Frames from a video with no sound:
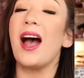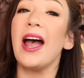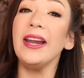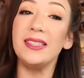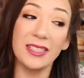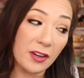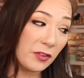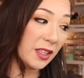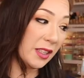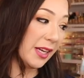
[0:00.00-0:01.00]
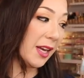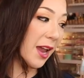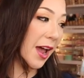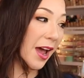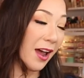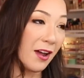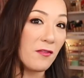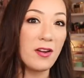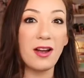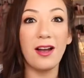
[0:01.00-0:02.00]
I definitely
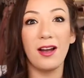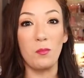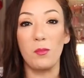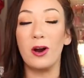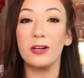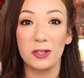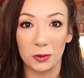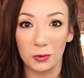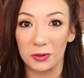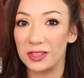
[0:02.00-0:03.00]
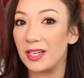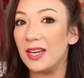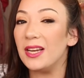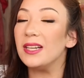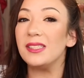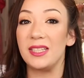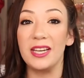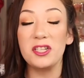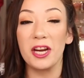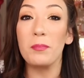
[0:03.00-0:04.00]
have Marshalls,
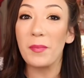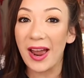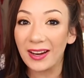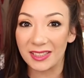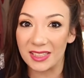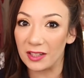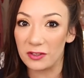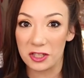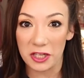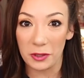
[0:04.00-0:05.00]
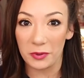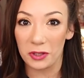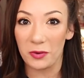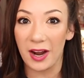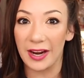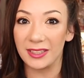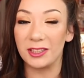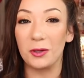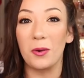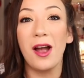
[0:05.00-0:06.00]
TJ Maxx stuff to share with you guys.
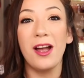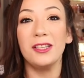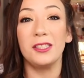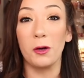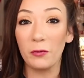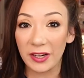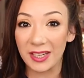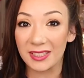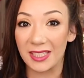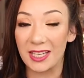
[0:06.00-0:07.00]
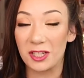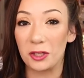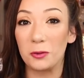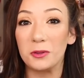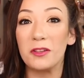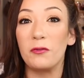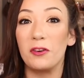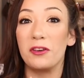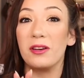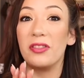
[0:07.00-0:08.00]
So don't forget to stay tuned
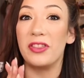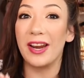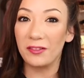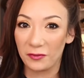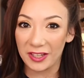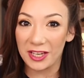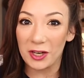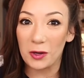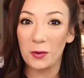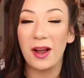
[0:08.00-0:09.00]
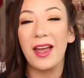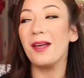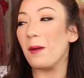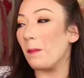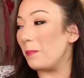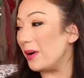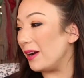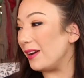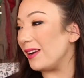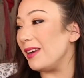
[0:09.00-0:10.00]
for that video.
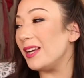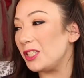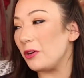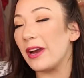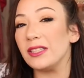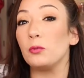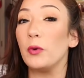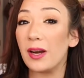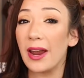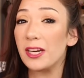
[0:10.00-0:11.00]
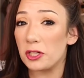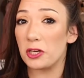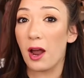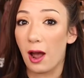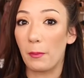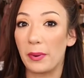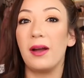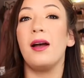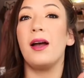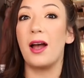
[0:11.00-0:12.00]
But yes, you guys, when I shop,
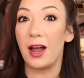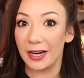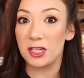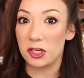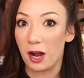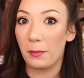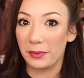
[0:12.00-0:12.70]
I shop.